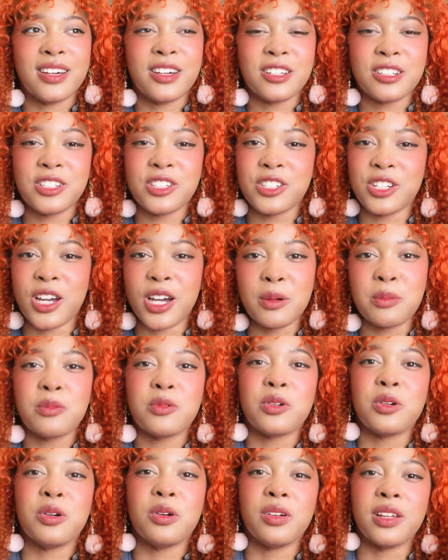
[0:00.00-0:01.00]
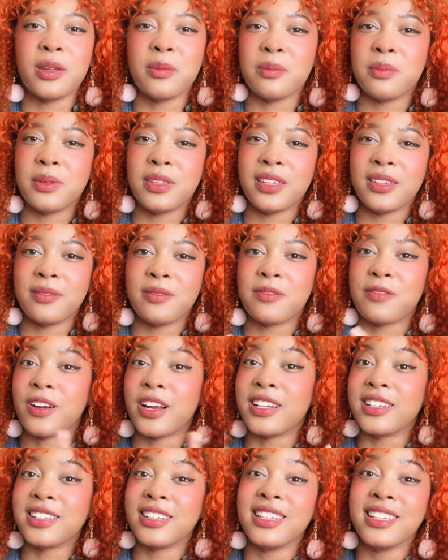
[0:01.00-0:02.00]
a job role and be
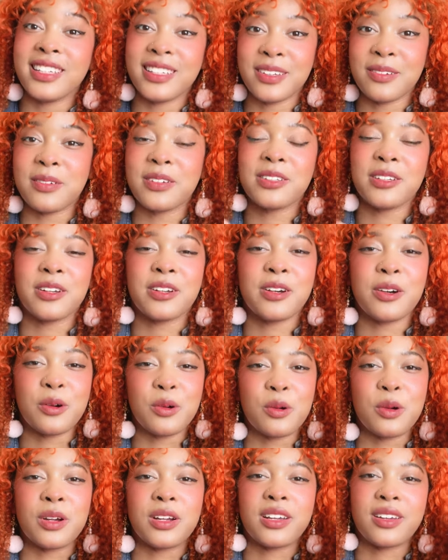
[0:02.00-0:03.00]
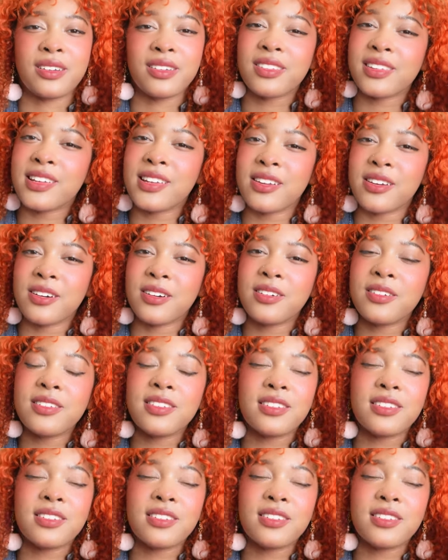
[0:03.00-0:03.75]
friendly with your coworkers, you know?